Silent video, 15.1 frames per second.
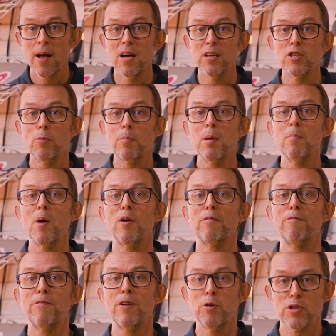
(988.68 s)
and you'll be both
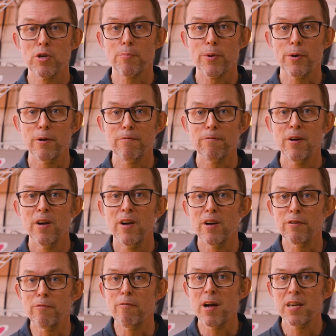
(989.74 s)
future-proof
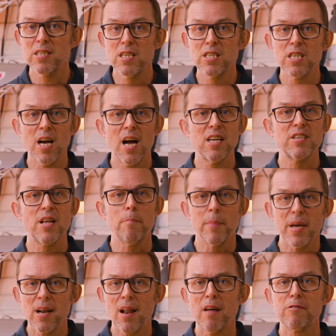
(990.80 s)
and ready to charge that
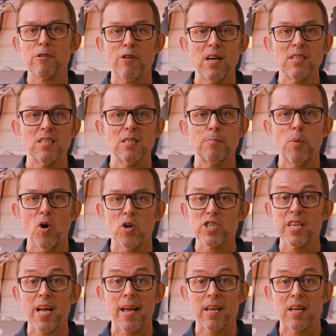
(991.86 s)
midlife crisis
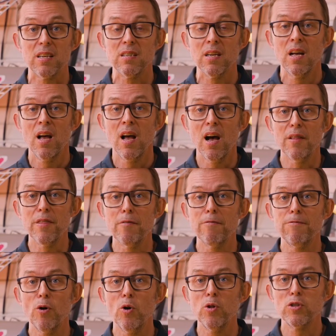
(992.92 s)
Porsche taken at the
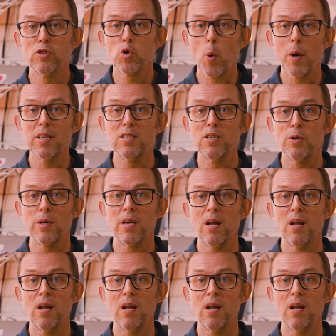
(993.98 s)
full 22